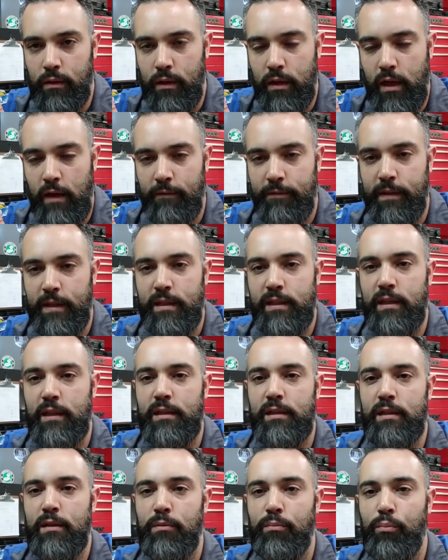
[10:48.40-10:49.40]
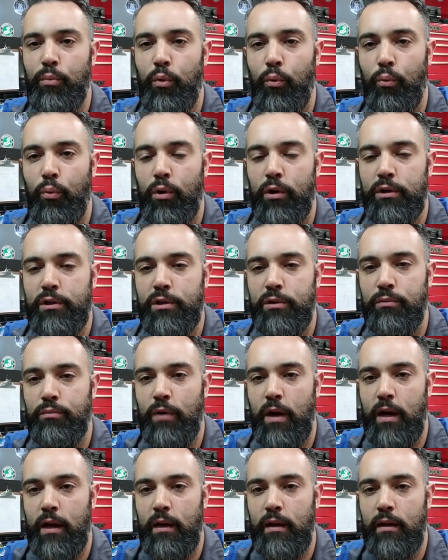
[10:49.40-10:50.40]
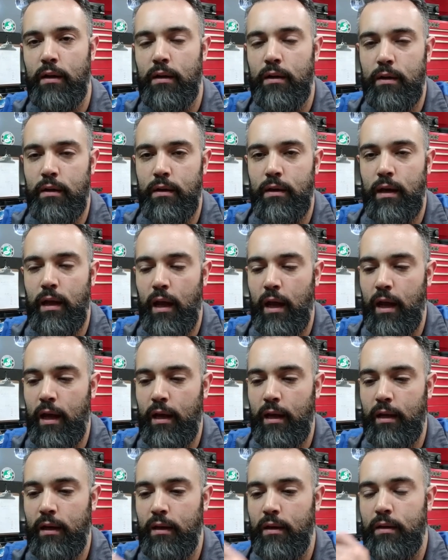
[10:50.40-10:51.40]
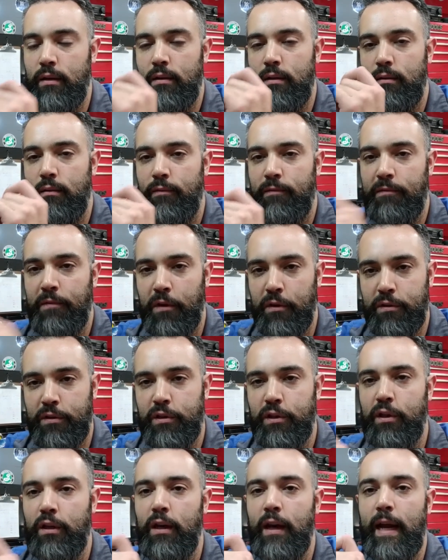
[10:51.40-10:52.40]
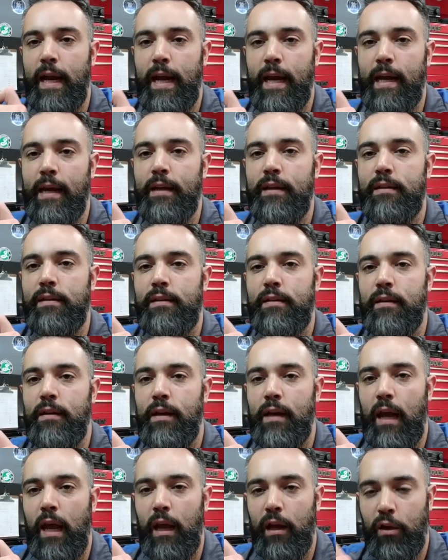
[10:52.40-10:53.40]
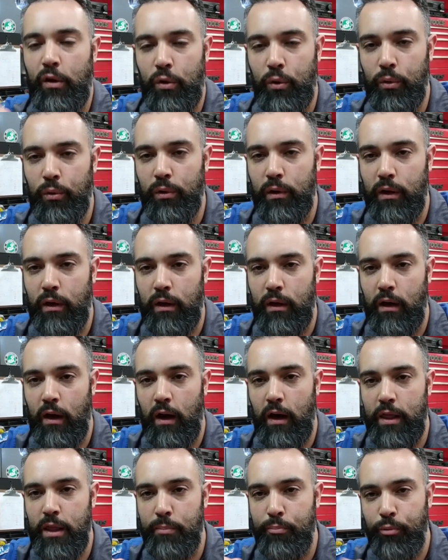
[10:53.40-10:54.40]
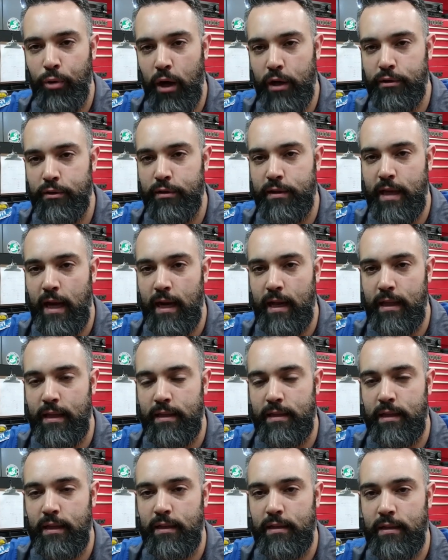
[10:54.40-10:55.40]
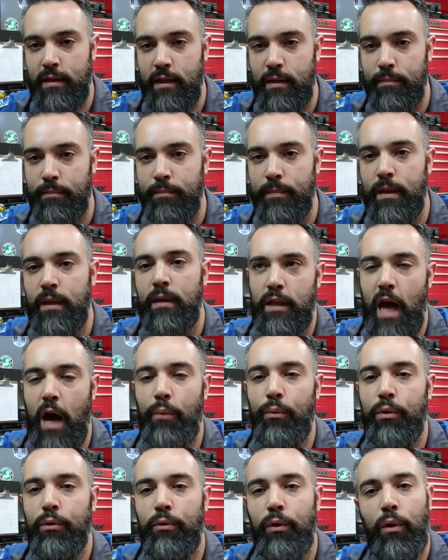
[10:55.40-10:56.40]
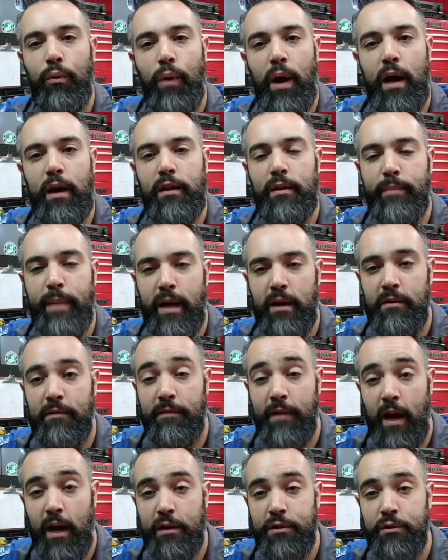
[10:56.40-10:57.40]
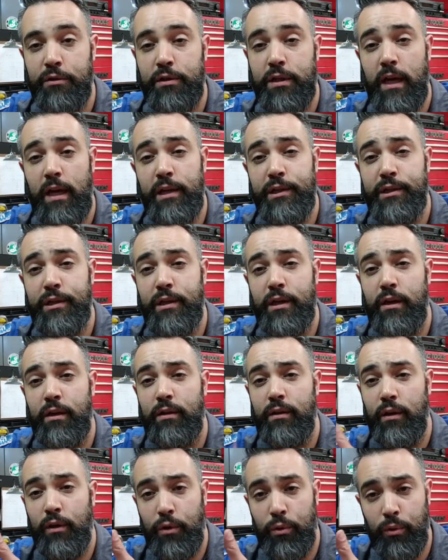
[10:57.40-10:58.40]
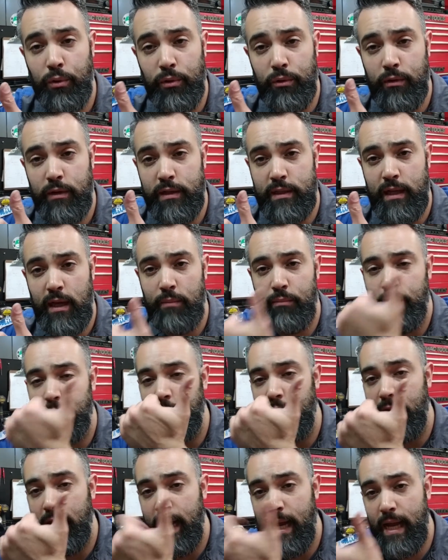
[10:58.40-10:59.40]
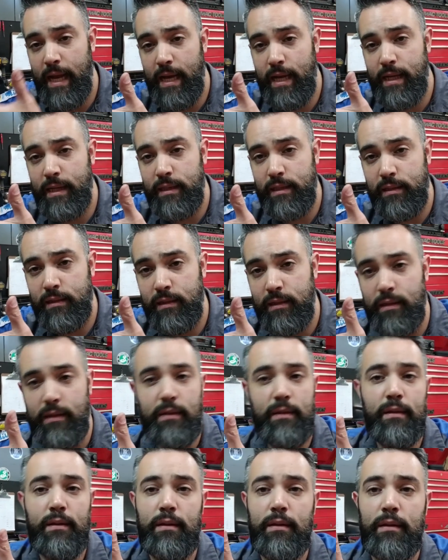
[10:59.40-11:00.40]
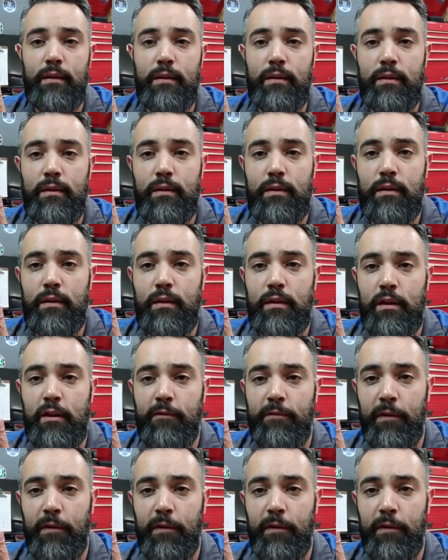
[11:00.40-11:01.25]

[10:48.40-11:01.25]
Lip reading: If the system were to run a filter and a cooler on the pressure side of the system, that would require the manufacturer to engineer the cooler assembly and the